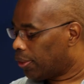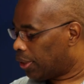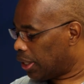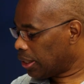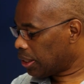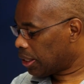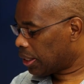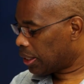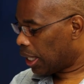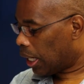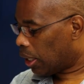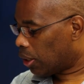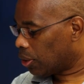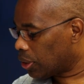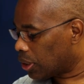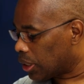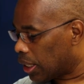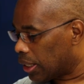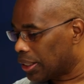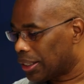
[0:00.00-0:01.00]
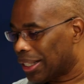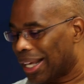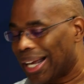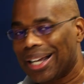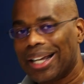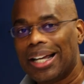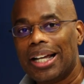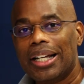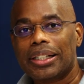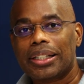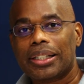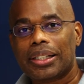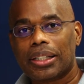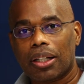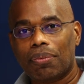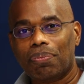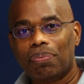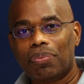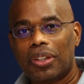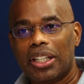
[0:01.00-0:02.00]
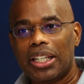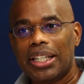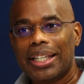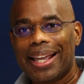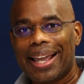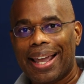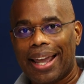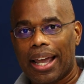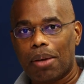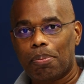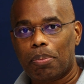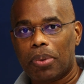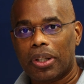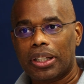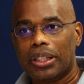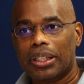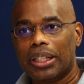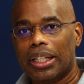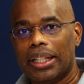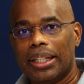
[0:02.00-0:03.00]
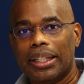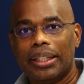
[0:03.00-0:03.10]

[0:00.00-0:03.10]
This tells us that something happened